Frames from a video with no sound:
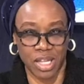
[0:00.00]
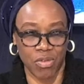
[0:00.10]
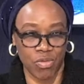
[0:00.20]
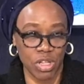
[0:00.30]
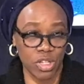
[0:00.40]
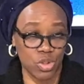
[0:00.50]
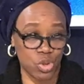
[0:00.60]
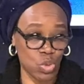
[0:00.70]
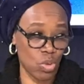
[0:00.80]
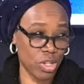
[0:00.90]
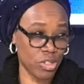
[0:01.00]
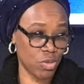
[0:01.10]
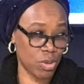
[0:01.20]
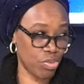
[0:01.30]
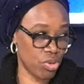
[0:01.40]
I really do want
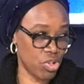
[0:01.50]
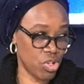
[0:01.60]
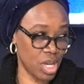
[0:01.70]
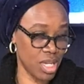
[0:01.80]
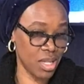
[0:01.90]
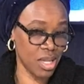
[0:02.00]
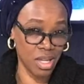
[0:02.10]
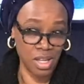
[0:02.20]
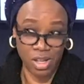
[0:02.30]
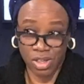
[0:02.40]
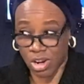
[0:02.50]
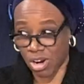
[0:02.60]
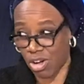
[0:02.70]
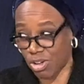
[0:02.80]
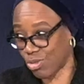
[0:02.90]
to appreciate their
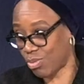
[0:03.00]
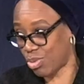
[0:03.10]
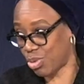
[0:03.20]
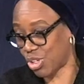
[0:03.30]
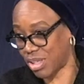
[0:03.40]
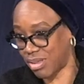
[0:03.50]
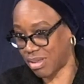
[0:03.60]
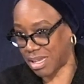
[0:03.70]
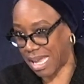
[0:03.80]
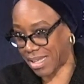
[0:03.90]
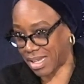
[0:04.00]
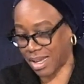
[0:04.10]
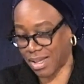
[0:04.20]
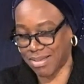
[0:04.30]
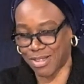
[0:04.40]
contributions in getting
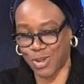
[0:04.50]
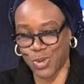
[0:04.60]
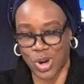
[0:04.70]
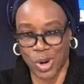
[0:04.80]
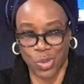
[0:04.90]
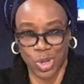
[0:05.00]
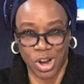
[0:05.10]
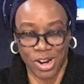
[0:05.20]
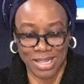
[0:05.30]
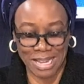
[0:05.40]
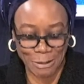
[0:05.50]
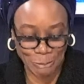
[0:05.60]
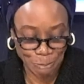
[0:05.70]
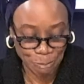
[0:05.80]
us to where we are now.